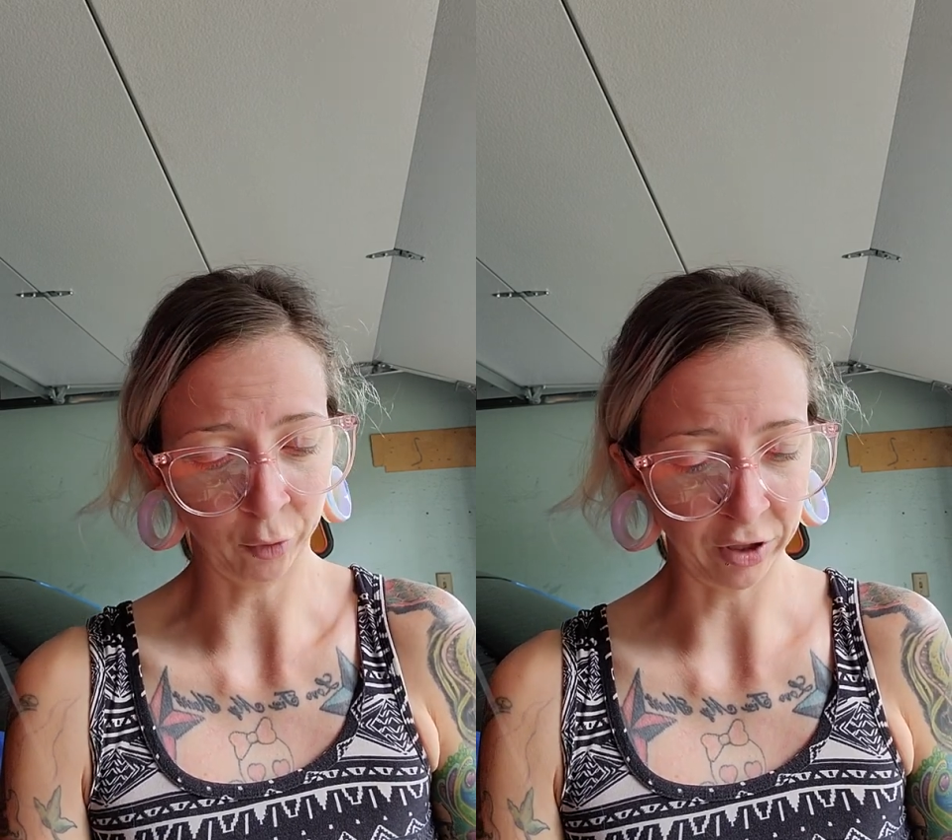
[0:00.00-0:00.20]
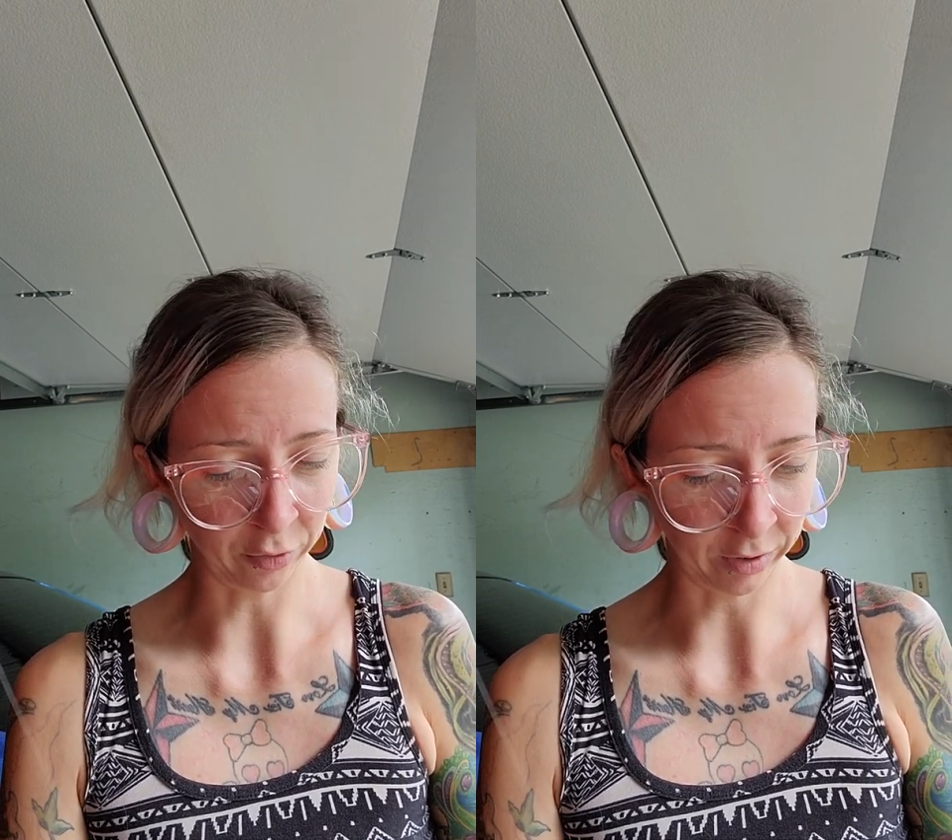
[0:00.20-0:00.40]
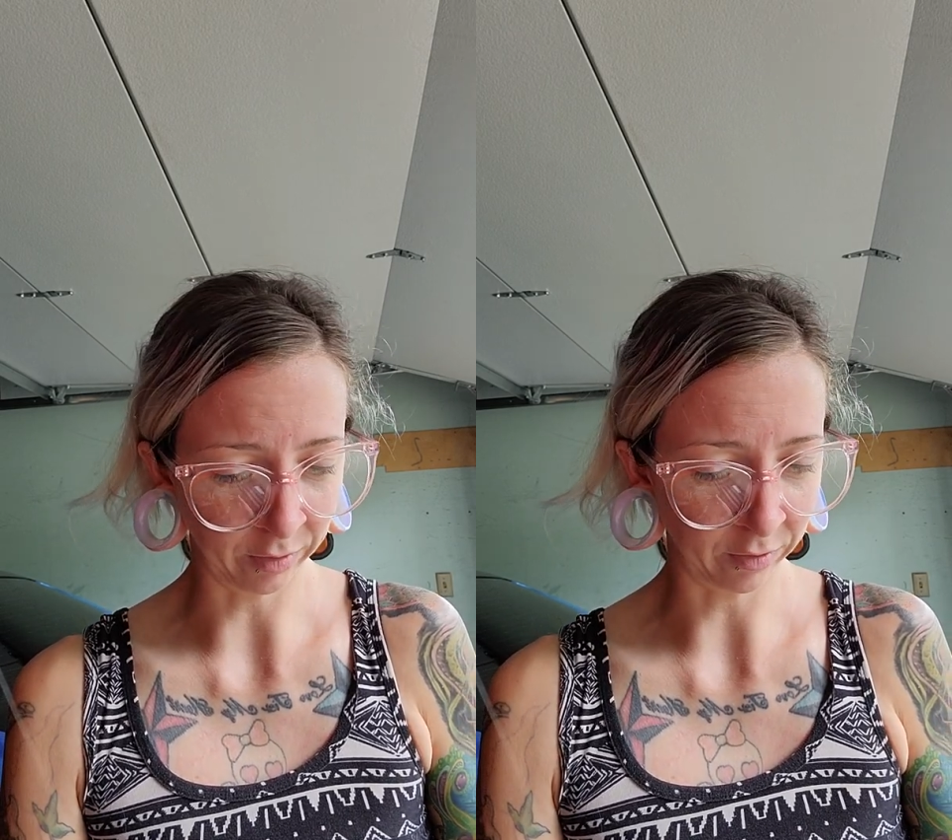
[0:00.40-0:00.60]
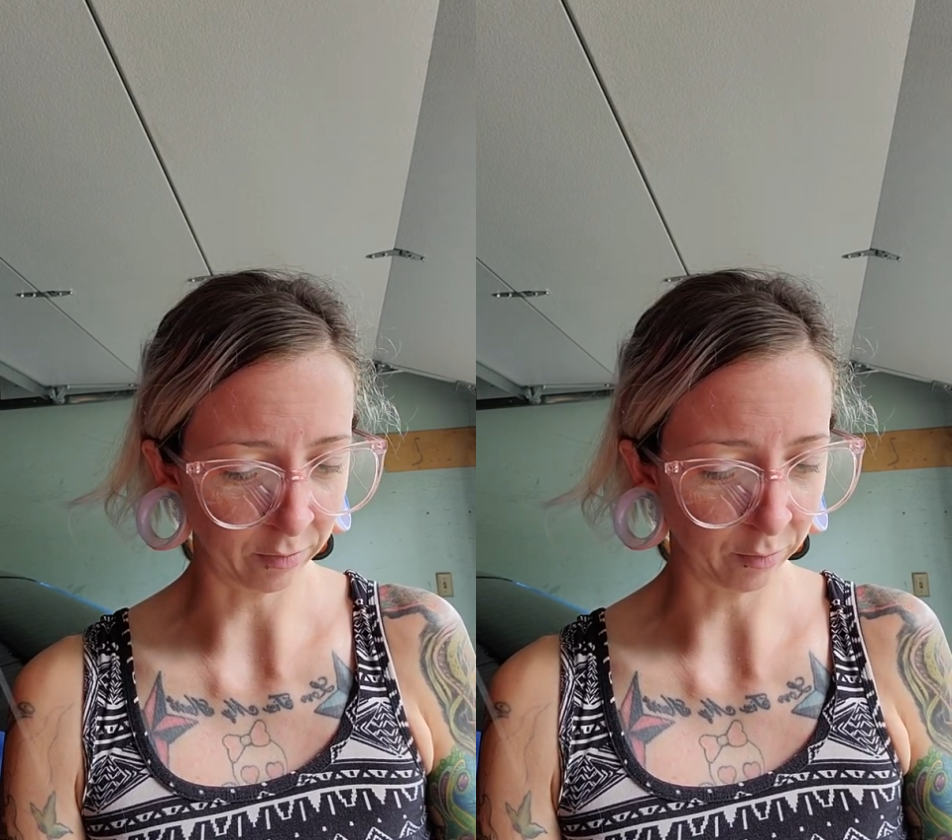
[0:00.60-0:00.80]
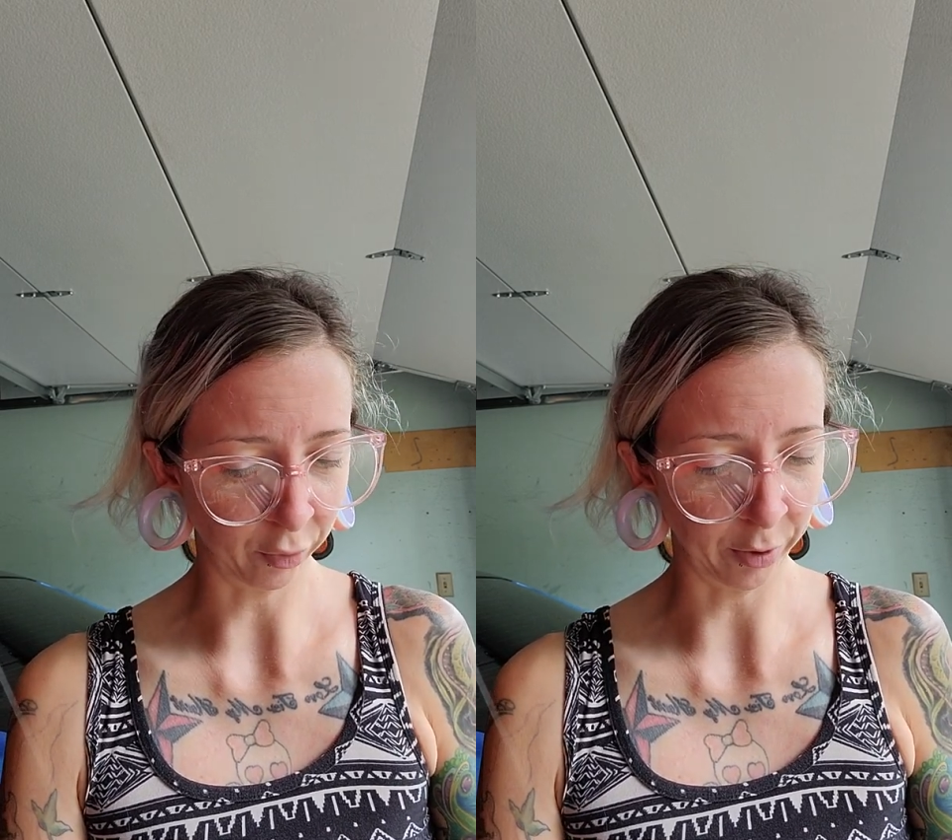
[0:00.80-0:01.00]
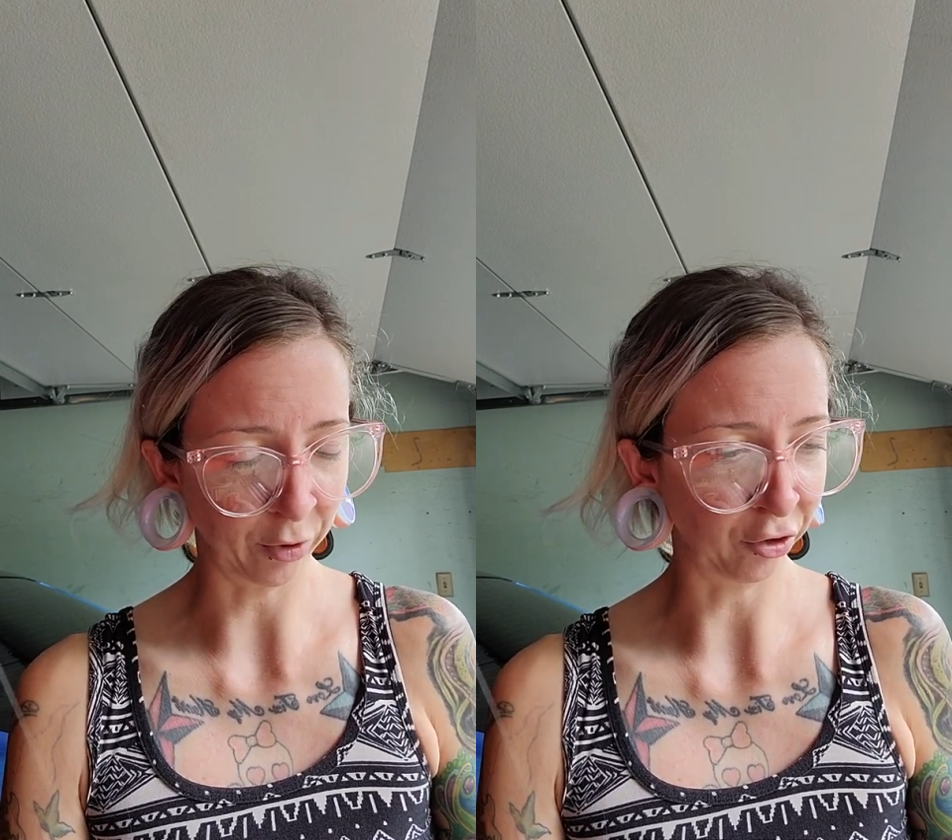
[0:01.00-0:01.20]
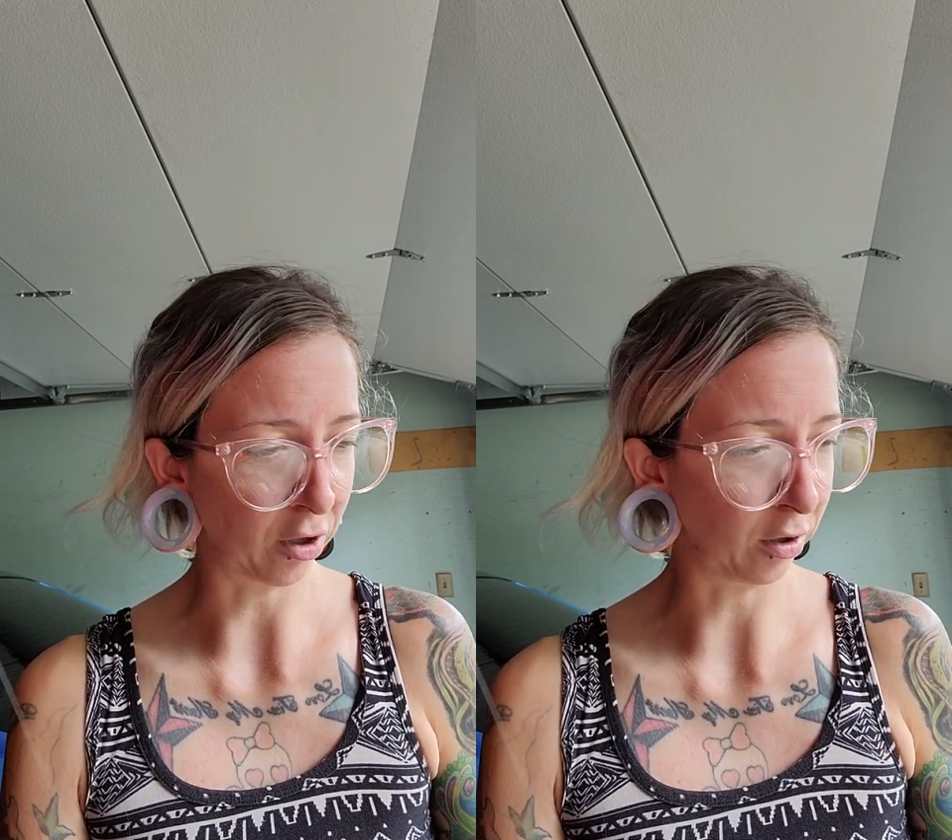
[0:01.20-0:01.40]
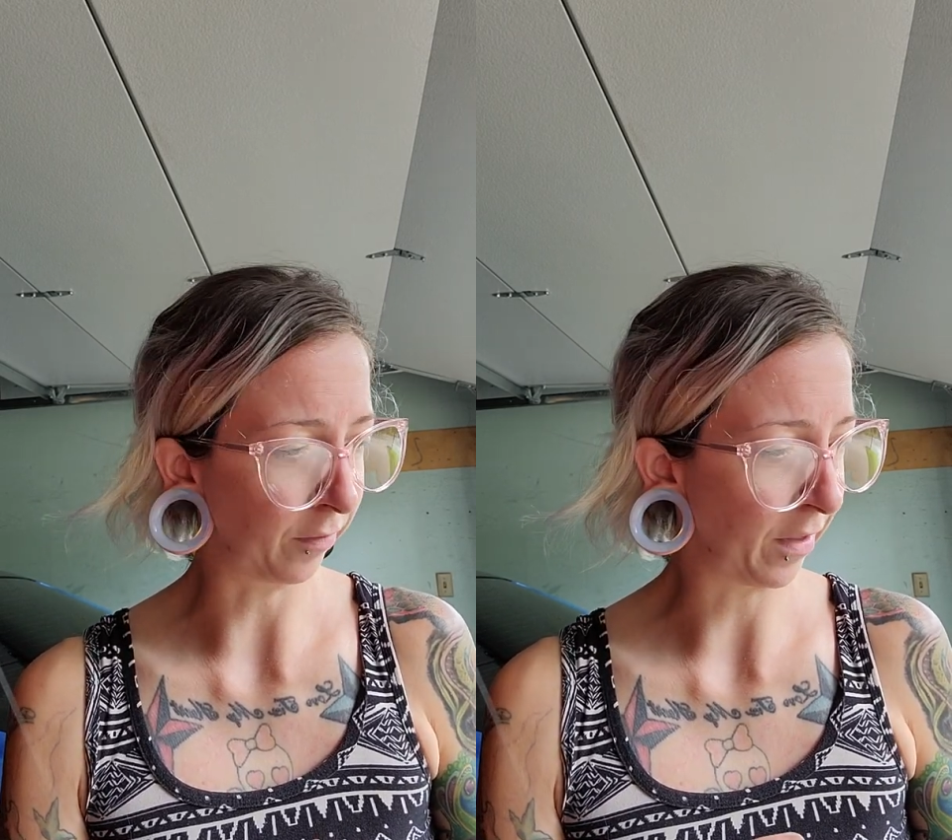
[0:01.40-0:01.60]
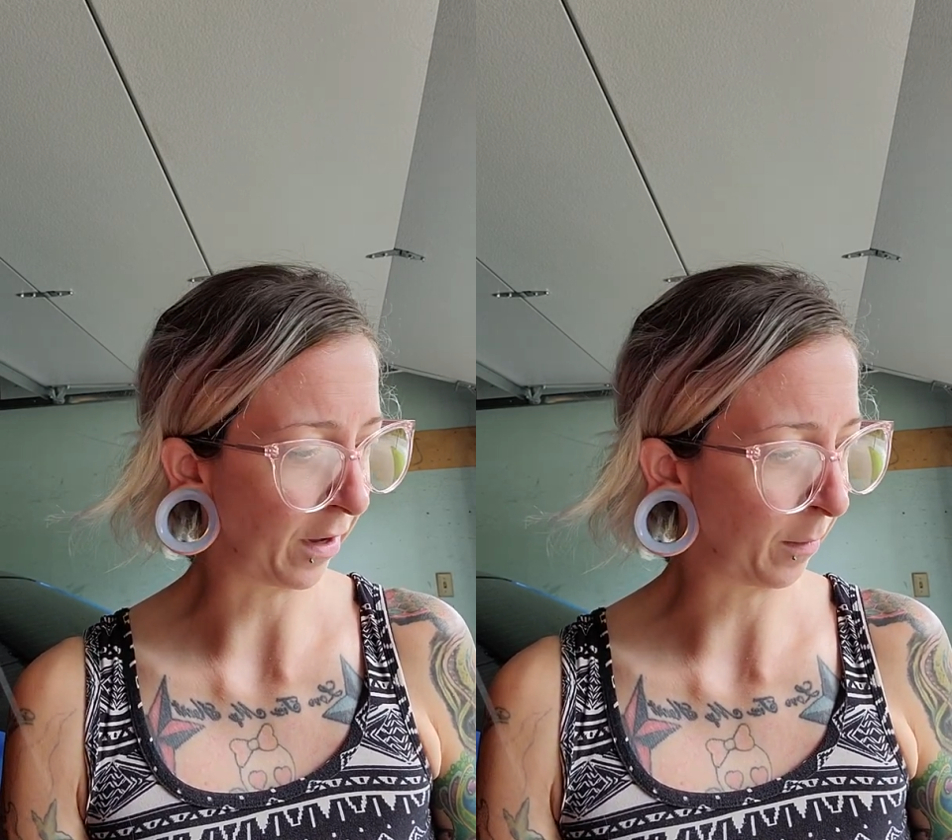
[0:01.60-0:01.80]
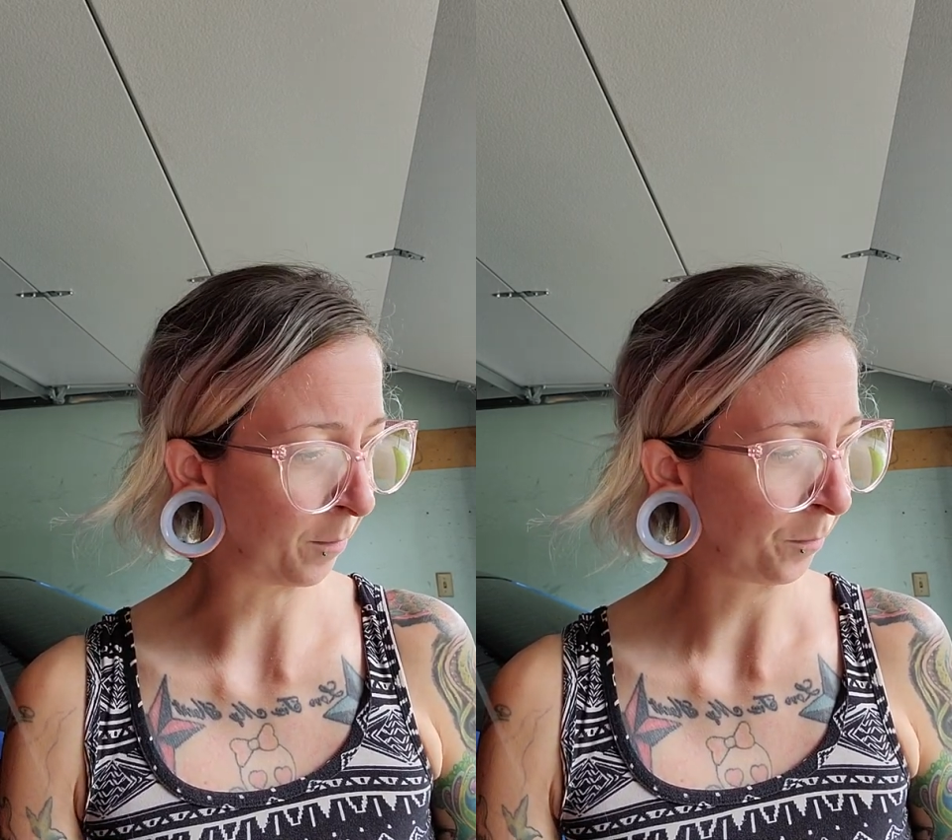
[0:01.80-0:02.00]
redoing pretty much all of
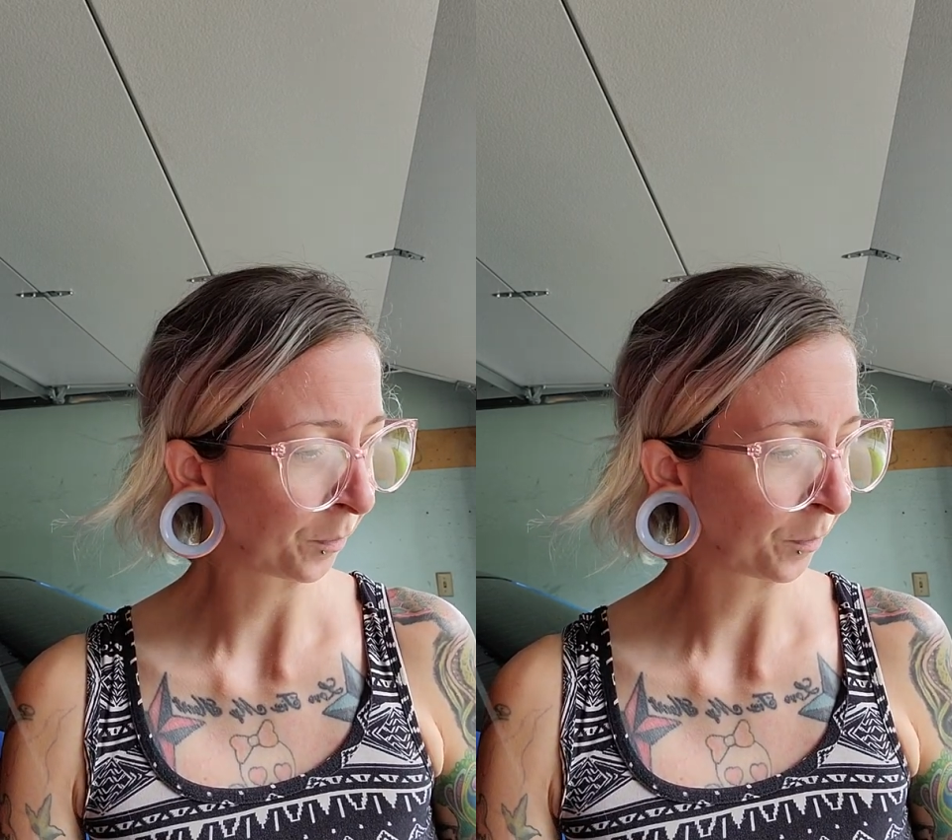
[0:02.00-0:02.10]
them.